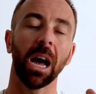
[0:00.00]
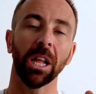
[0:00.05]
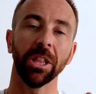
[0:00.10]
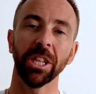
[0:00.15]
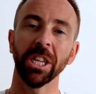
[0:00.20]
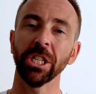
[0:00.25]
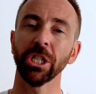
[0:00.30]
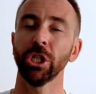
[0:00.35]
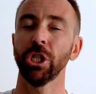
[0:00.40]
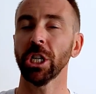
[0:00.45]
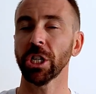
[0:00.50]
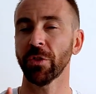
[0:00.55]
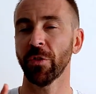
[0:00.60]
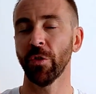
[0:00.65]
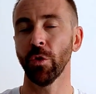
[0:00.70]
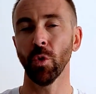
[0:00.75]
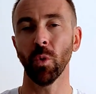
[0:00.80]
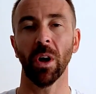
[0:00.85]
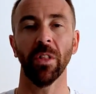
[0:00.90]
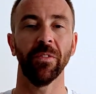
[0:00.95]
this is just
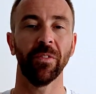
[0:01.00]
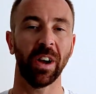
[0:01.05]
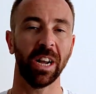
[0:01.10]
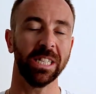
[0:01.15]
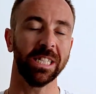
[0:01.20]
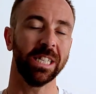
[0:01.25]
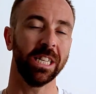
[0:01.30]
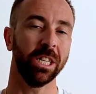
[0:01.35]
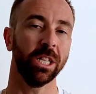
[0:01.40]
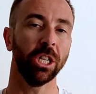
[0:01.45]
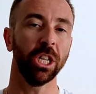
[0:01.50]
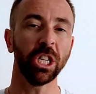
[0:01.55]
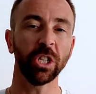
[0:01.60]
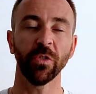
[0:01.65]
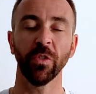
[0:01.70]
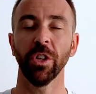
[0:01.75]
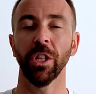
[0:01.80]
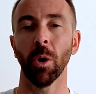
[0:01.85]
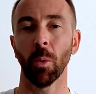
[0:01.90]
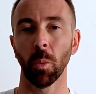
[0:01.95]
few advice that in this
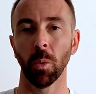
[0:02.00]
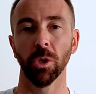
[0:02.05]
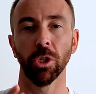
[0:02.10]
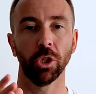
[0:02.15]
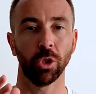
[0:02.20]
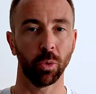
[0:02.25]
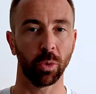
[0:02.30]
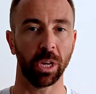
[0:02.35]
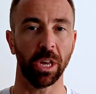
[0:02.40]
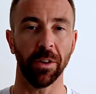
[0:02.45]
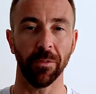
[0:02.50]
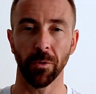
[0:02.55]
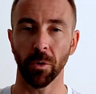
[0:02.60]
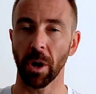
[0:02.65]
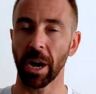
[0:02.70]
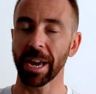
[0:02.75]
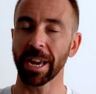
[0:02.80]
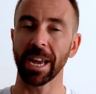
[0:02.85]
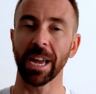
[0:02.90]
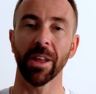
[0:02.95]
video I wanted to give you.
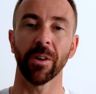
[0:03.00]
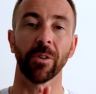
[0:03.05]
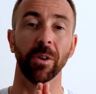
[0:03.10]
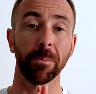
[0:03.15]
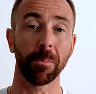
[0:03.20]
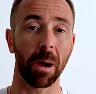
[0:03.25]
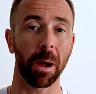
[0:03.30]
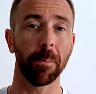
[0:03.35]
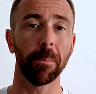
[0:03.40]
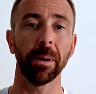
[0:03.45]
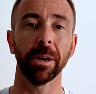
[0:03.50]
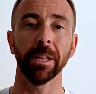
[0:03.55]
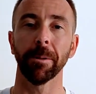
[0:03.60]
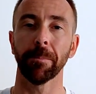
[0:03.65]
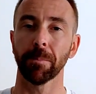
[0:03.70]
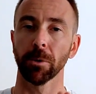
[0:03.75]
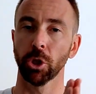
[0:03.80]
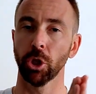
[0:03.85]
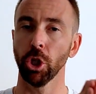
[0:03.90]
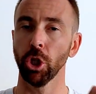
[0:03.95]
Again, remember the
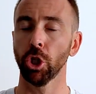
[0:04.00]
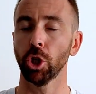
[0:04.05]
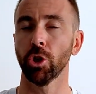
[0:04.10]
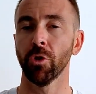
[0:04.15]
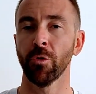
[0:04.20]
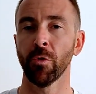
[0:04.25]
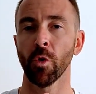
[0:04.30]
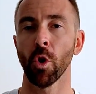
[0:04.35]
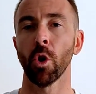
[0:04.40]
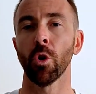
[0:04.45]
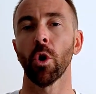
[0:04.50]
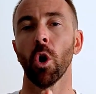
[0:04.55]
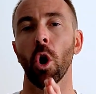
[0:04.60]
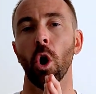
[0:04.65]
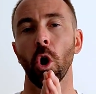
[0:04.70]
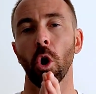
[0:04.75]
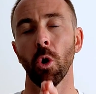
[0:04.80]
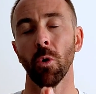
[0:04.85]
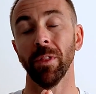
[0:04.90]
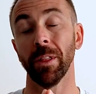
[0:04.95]
procedure of your
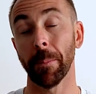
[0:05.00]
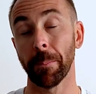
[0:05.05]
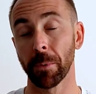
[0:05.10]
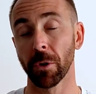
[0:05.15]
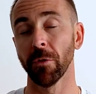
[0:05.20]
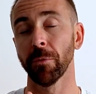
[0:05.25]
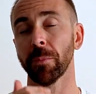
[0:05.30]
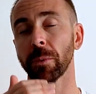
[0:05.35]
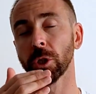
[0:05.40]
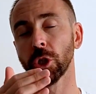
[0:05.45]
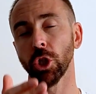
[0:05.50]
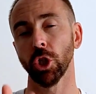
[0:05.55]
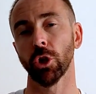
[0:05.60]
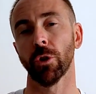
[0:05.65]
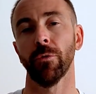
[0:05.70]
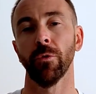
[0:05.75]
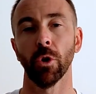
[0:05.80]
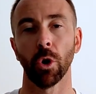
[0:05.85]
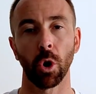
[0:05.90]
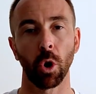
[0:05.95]
own, the approved procedure
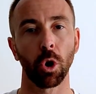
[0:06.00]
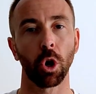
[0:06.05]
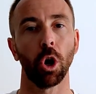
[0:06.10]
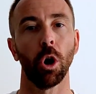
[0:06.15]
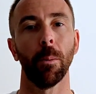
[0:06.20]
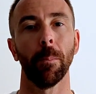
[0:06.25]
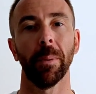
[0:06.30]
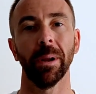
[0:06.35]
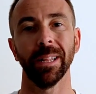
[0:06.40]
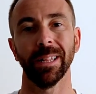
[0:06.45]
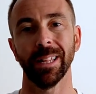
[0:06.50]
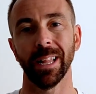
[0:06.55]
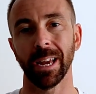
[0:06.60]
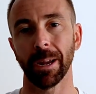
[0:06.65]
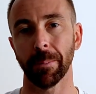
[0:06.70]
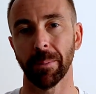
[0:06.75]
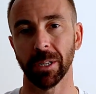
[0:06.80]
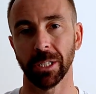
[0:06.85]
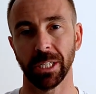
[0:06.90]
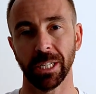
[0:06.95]
of your own company
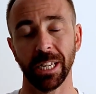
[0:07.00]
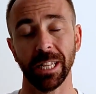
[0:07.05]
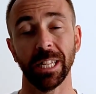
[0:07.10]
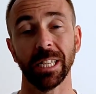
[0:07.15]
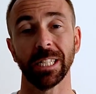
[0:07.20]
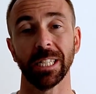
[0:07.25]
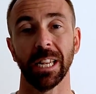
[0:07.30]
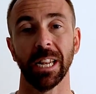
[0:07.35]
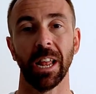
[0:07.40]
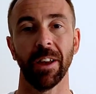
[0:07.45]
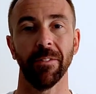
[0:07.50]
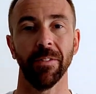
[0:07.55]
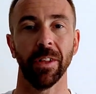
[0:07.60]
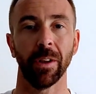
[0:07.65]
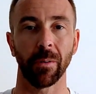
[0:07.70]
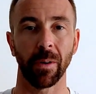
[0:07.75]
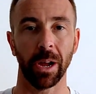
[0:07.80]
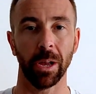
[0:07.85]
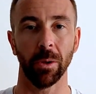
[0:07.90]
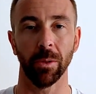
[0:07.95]
take precedence and have
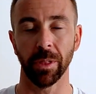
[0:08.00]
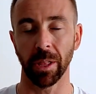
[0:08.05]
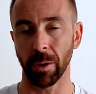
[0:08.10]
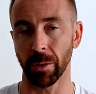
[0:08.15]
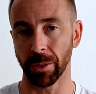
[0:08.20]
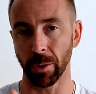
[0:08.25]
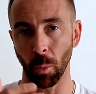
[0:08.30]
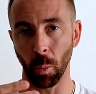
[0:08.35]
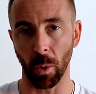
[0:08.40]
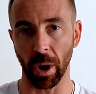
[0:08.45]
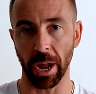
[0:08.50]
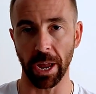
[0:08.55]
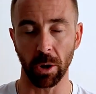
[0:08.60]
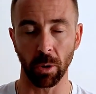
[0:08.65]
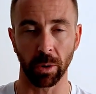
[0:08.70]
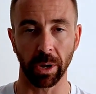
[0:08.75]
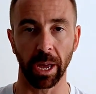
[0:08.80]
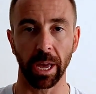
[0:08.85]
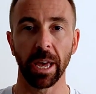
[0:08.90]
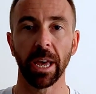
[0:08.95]
the way,
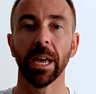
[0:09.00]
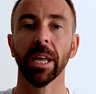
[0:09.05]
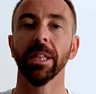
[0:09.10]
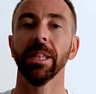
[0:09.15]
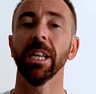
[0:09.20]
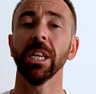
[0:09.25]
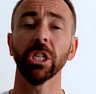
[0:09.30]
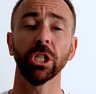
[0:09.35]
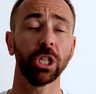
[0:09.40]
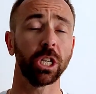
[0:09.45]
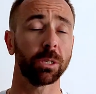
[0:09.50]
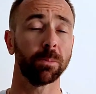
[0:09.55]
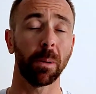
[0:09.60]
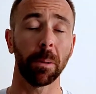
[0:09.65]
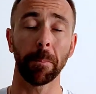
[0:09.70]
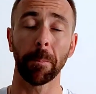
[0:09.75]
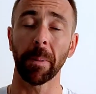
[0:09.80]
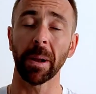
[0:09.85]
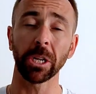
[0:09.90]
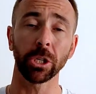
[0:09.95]
okay? This is just my
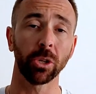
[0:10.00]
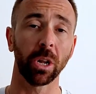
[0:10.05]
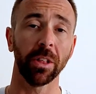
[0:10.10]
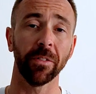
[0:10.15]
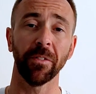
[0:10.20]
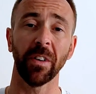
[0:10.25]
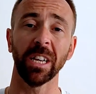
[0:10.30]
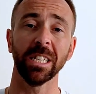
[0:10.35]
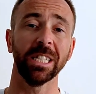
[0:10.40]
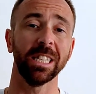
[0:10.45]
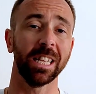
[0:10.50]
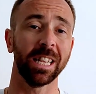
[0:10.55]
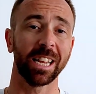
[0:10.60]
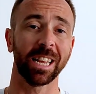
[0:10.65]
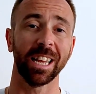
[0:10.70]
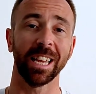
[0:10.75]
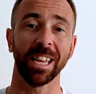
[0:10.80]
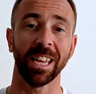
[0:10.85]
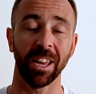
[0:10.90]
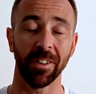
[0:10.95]
personal advice that I
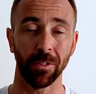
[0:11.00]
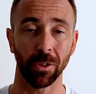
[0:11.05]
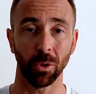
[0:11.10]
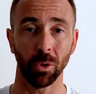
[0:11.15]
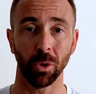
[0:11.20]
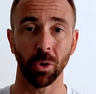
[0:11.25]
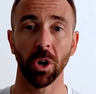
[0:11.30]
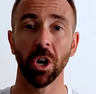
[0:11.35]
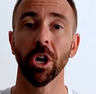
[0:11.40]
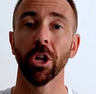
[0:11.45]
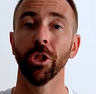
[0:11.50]
can give it to you.